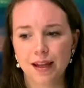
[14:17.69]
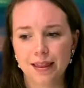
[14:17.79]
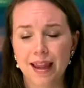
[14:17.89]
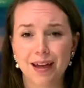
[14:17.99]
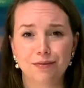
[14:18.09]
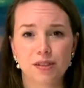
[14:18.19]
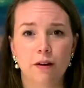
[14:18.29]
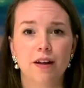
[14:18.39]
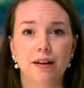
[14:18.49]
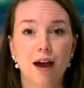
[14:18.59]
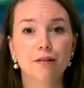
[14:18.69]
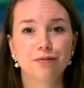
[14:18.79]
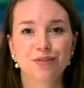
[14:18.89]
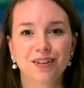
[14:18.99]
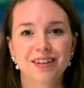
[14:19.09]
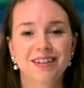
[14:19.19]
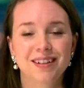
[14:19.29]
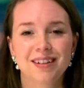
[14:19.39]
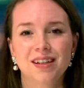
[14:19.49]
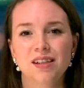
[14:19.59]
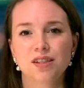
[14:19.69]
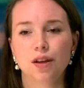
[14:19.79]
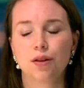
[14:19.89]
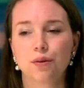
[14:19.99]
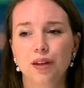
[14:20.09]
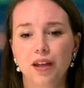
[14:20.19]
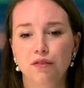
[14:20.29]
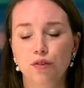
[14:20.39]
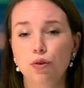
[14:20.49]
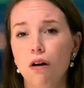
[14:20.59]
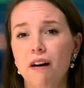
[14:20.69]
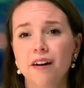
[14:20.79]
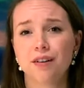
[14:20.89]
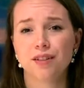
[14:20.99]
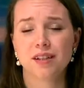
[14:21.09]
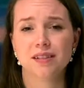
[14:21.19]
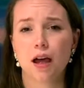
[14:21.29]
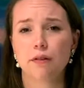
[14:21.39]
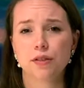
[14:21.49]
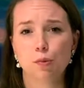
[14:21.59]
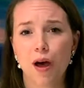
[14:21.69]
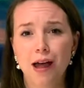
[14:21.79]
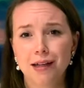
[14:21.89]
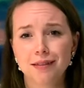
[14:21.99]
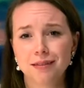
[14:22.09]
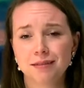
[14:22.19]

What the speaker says: life is hard enough. So if you're hard on yourself as well,